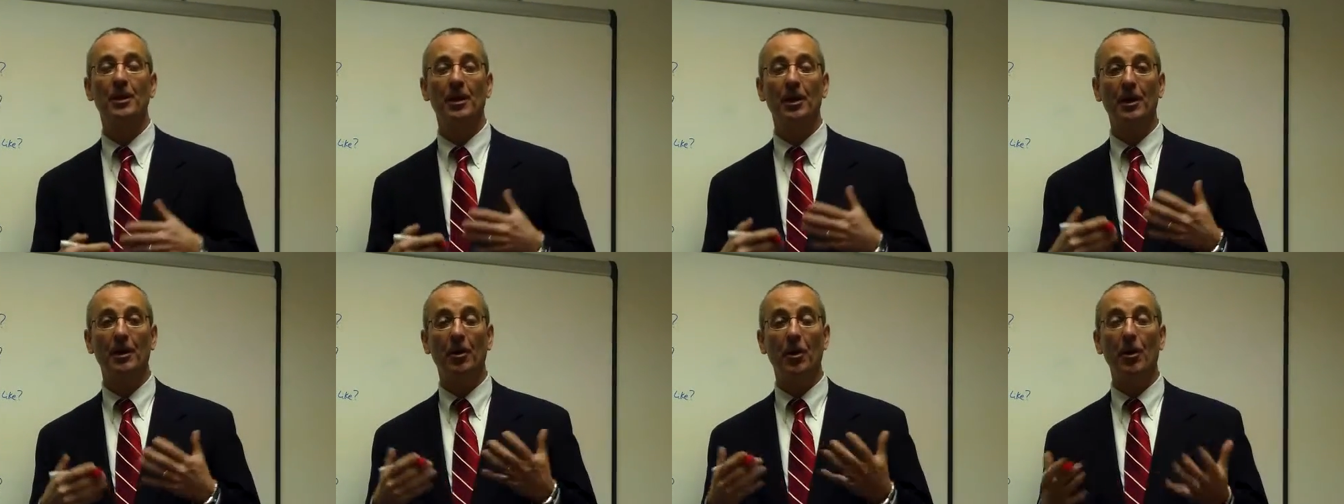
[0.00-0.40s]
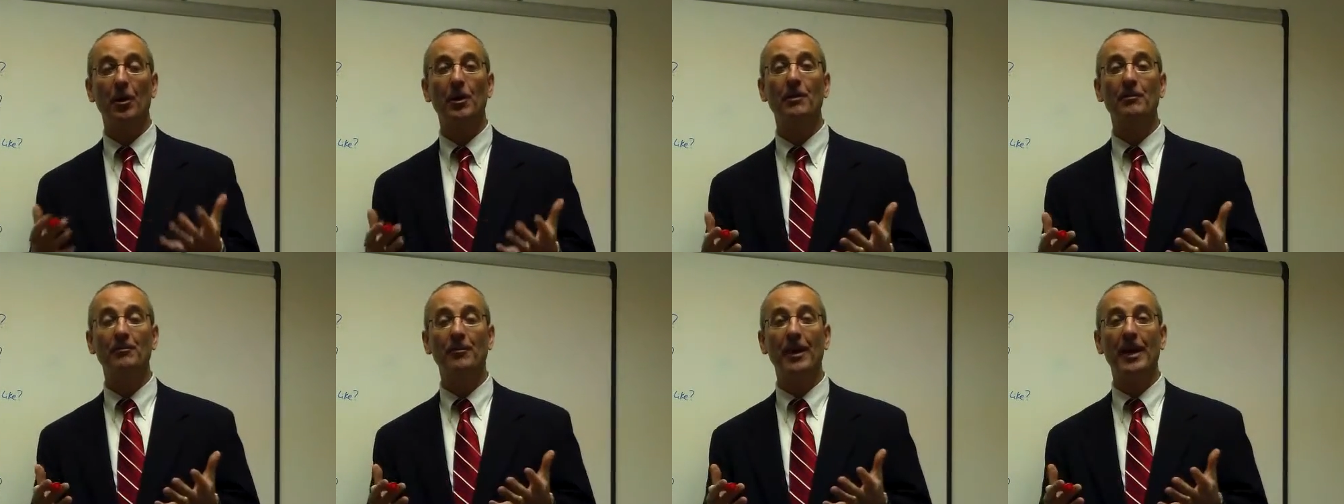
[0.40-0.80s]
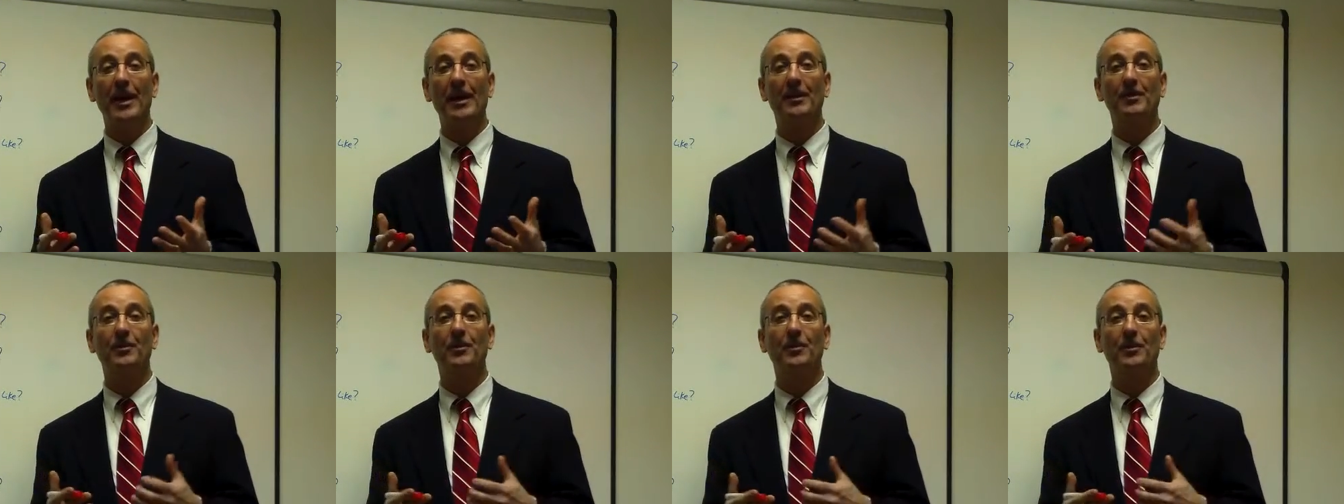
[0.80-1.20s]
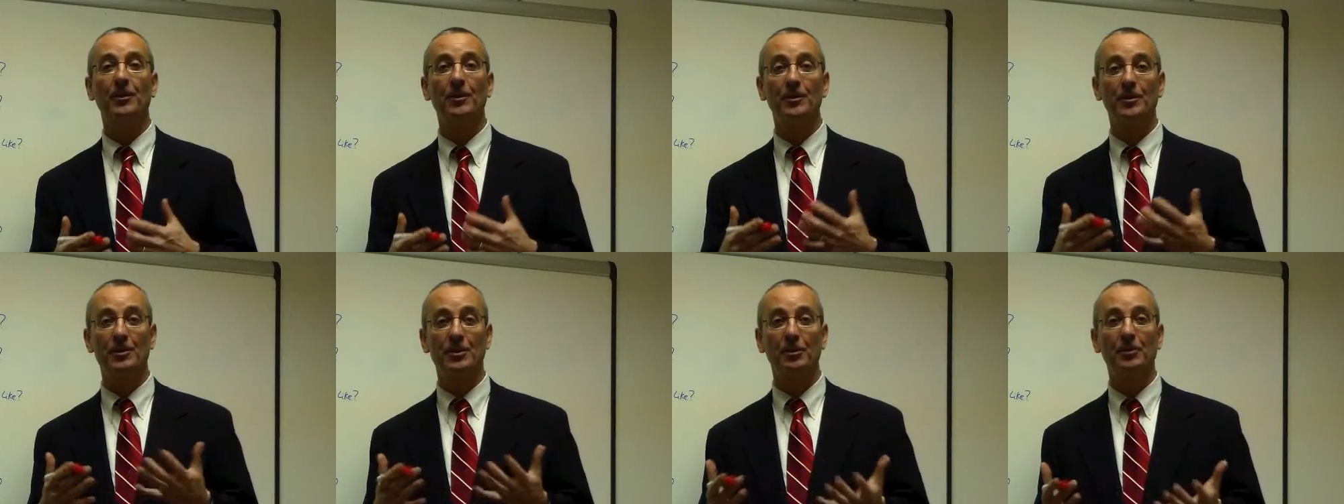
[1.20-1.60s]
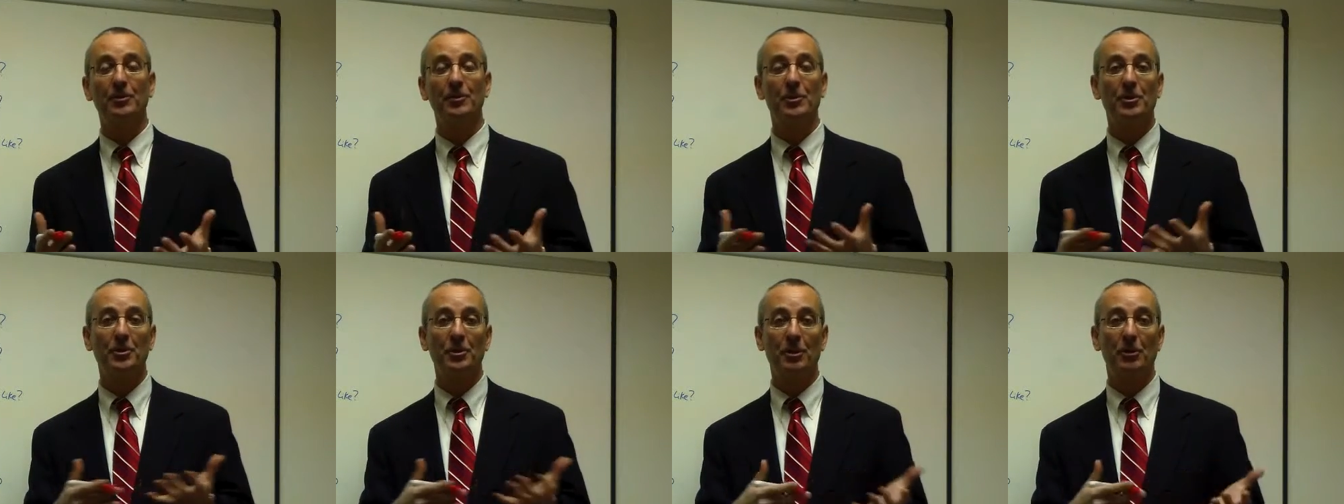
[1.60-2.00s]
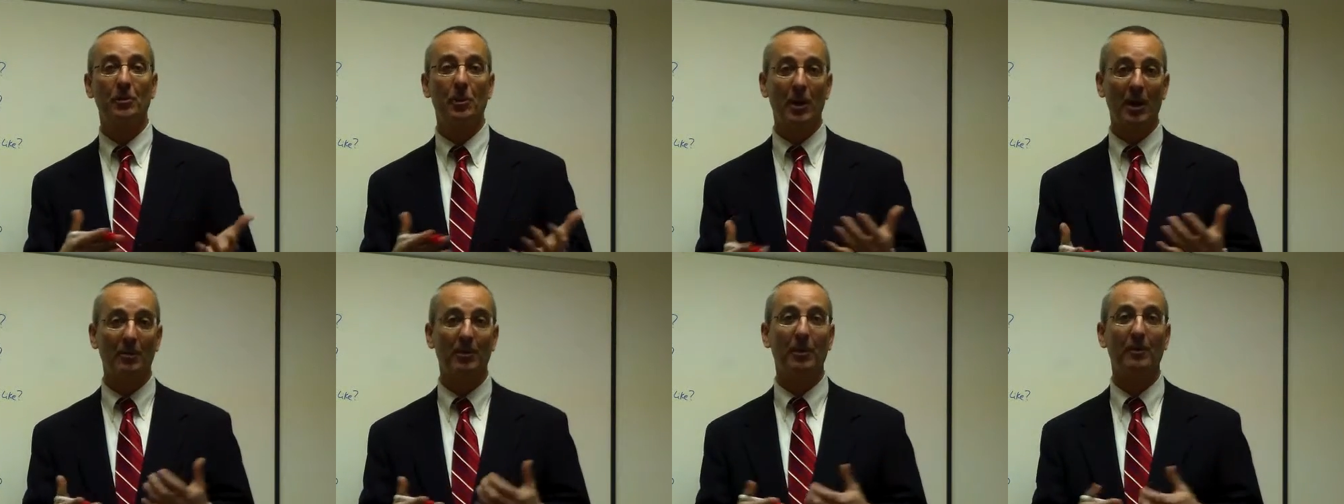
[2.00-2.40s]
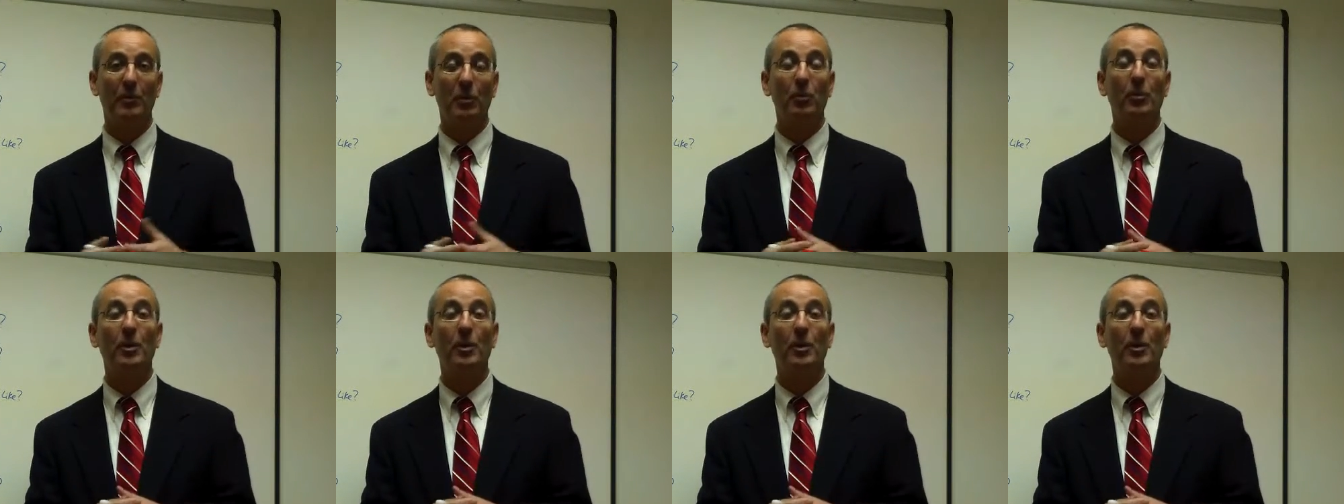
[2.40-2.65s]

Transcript: are in fact the solution to your problem,